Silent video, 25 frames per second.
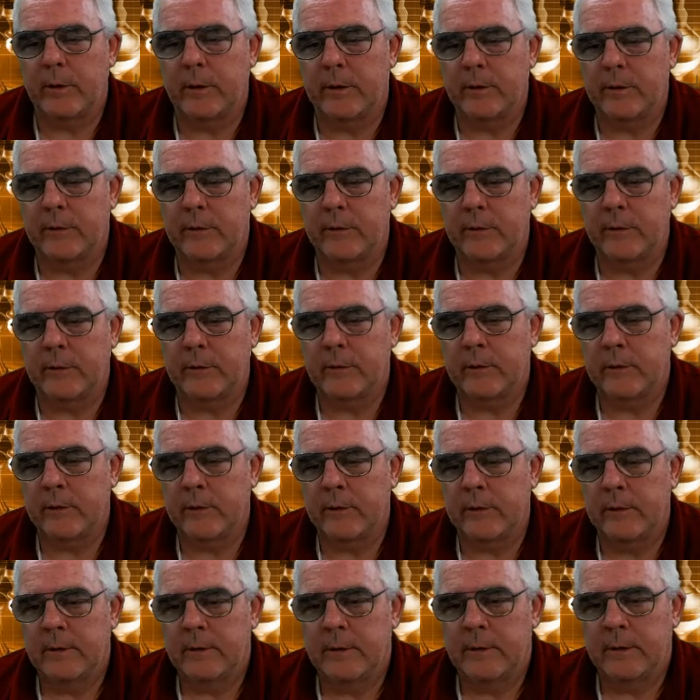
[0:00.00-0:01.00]
it's
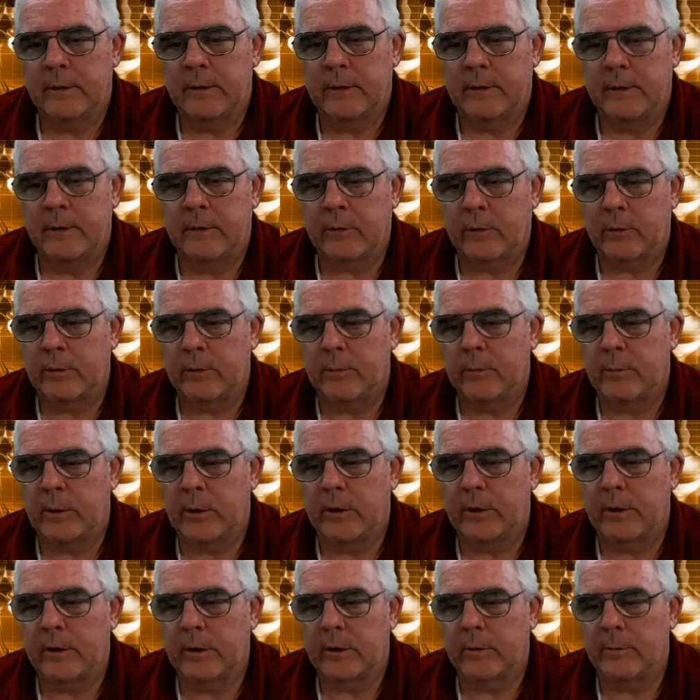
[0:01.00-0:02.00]
it's
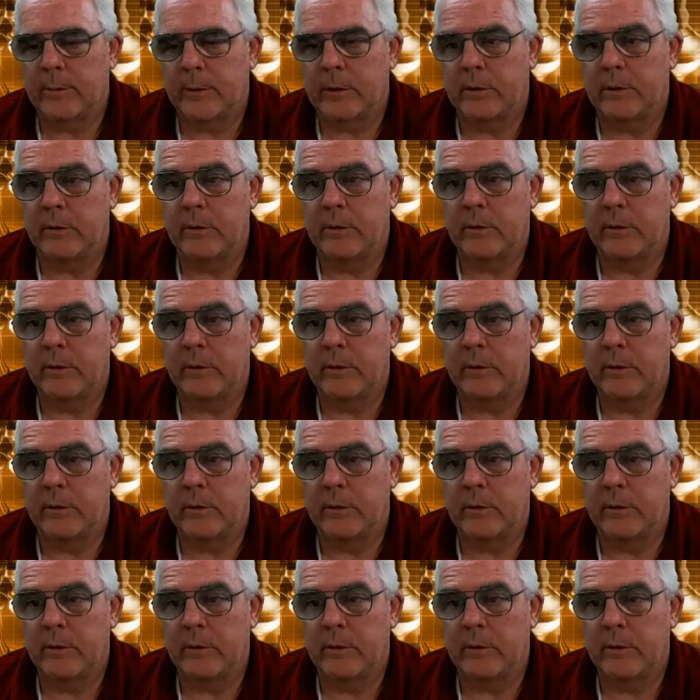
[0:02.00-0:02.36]
remarkable.